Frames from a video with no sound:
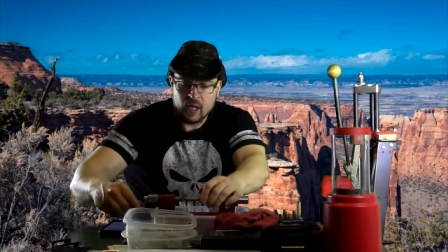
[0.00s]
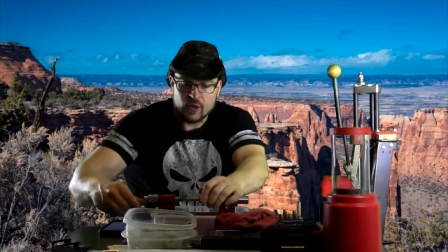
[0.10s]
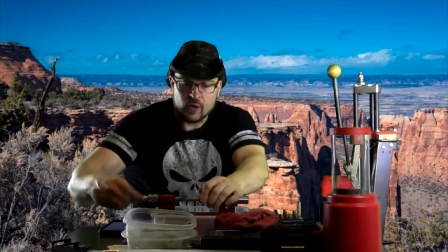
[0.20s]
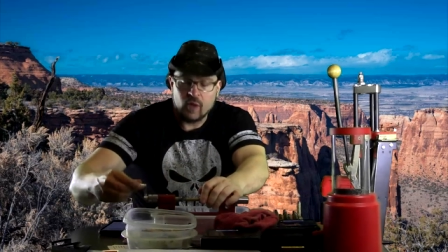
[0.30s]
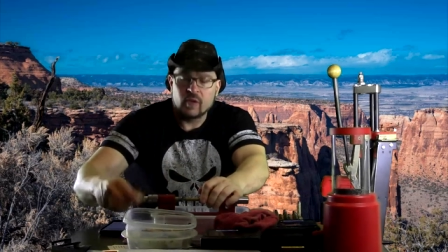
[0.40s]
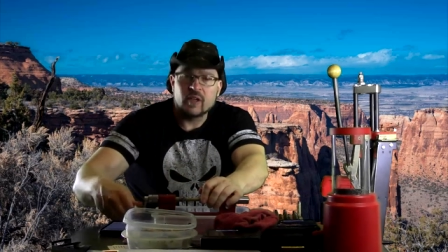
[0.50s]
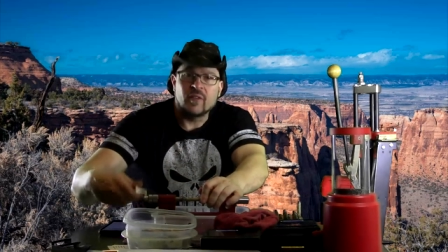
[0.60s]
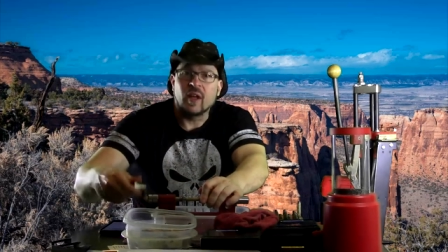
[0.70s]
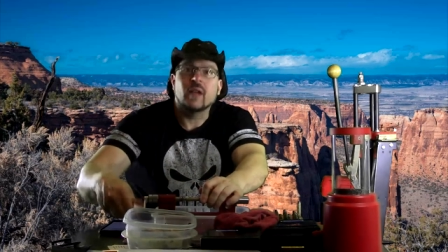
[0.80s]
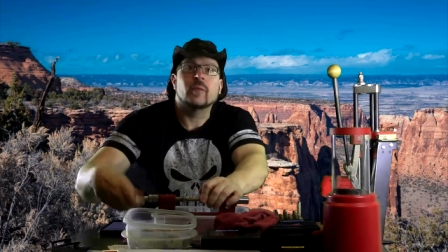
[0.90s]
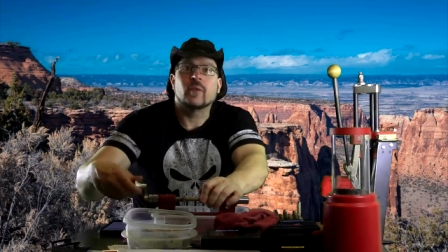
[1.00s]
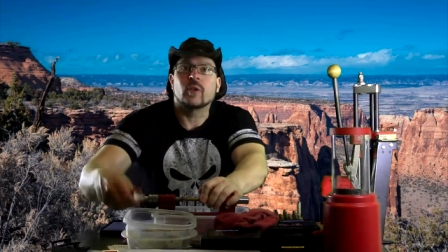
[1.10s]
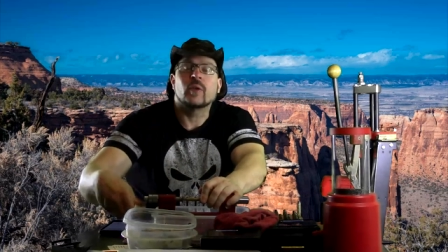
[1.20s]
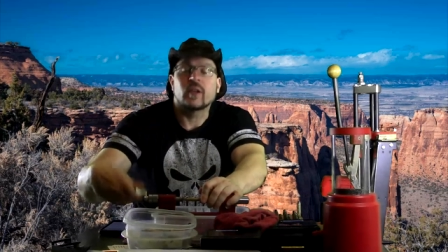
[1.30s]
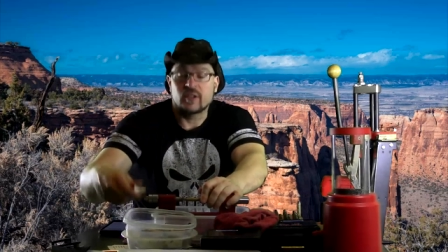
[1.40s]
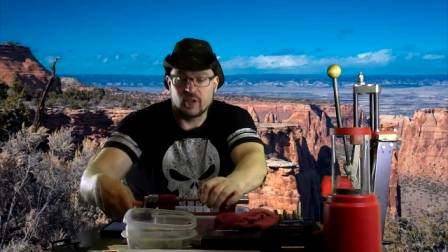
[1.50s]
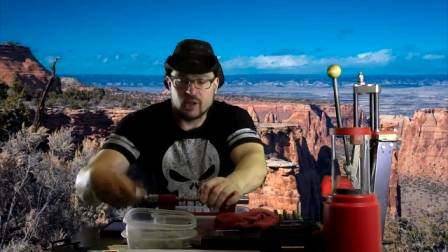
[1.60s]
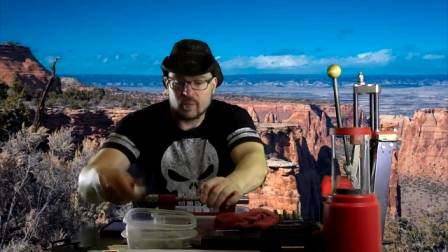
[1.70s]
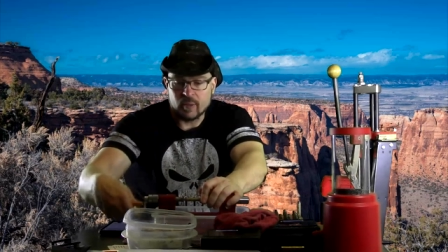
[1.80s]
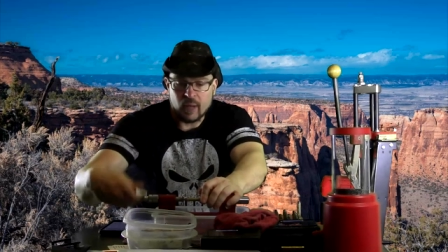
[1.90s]
They're overdeveloped for the rest of their
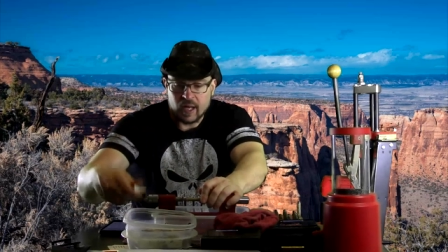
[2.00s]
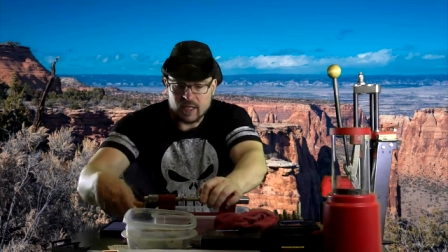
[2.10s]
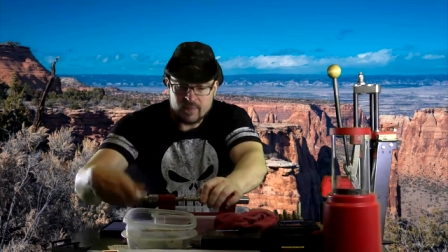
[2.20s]
upper body.